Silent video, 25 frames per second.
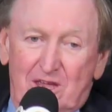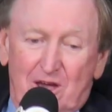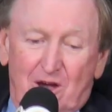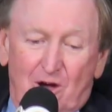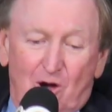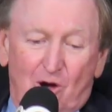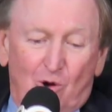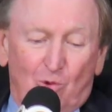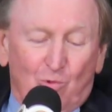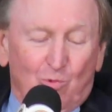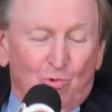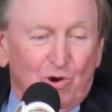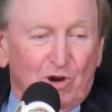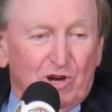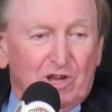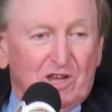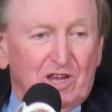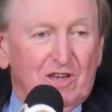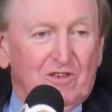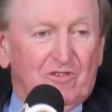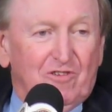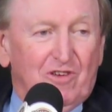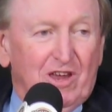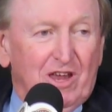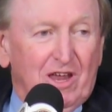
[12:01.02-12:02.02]

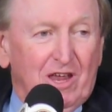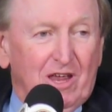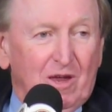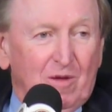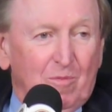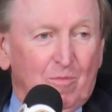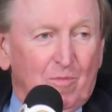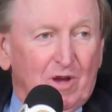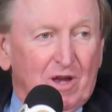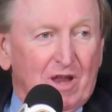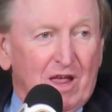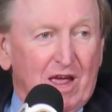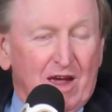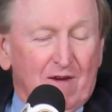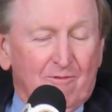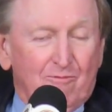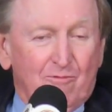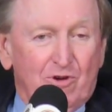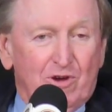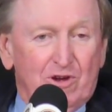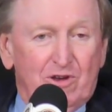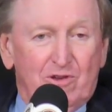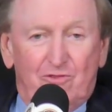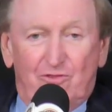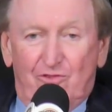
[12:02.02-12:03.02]
all-rookie team and
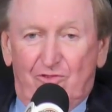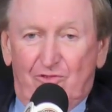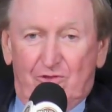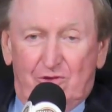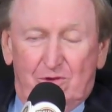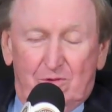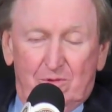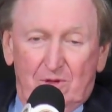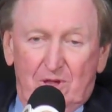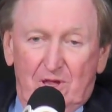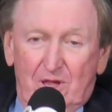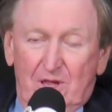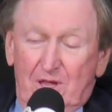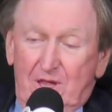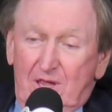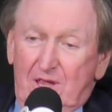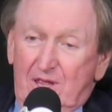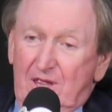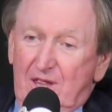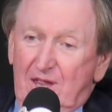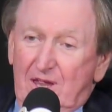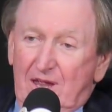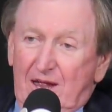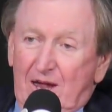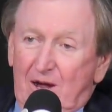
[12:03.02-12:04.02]
averaged
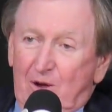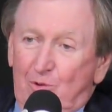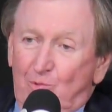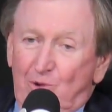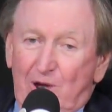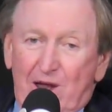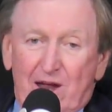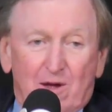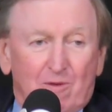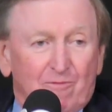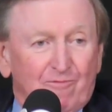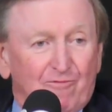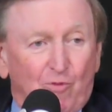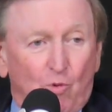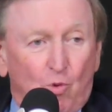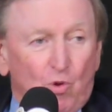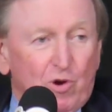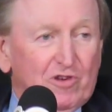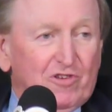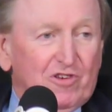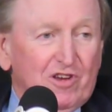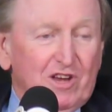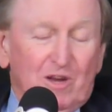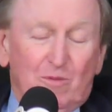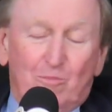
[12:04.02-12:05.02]
around
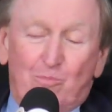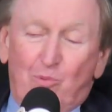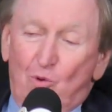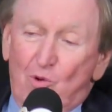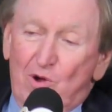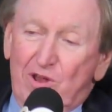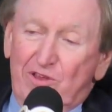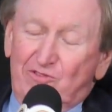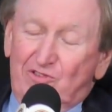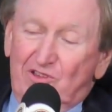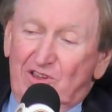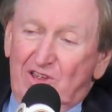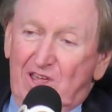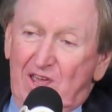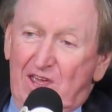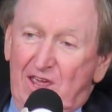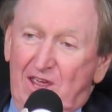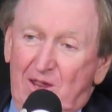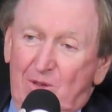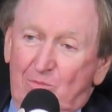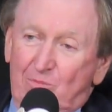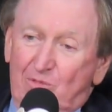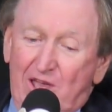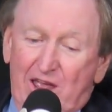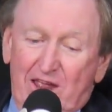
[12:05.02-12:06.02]
14 points a
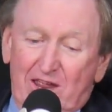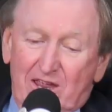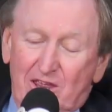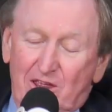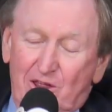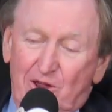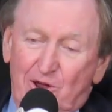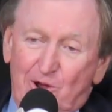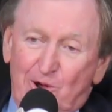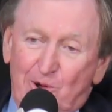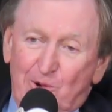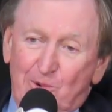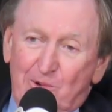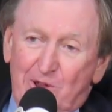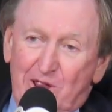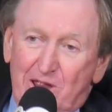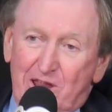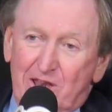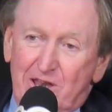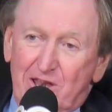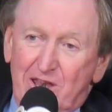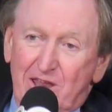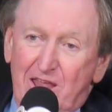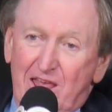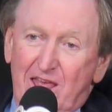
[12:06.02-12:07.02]
game that year.
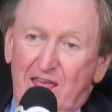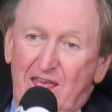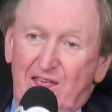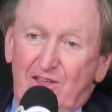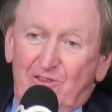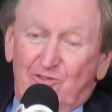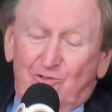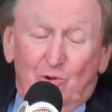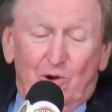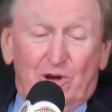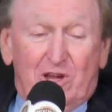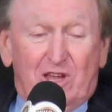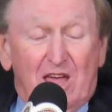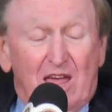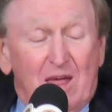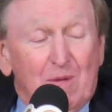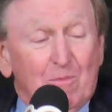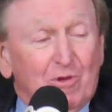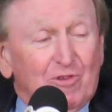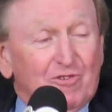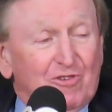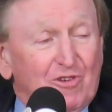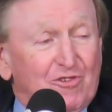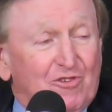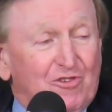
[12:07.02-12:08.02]
And so it
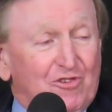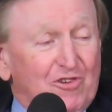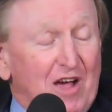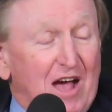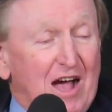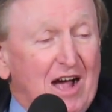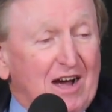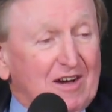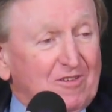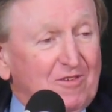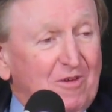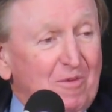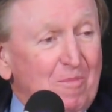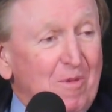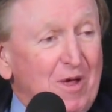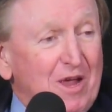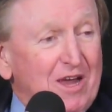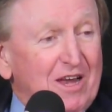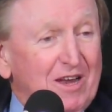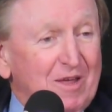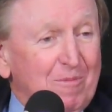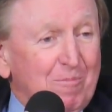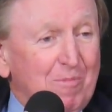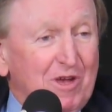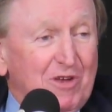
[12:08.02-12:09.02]
came as a shock to
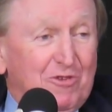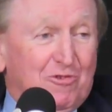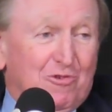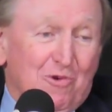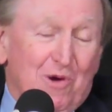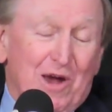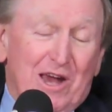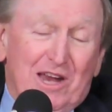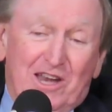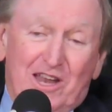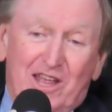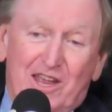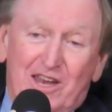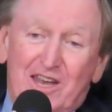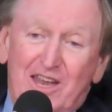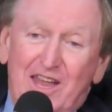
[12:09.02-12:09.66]
me to be traded.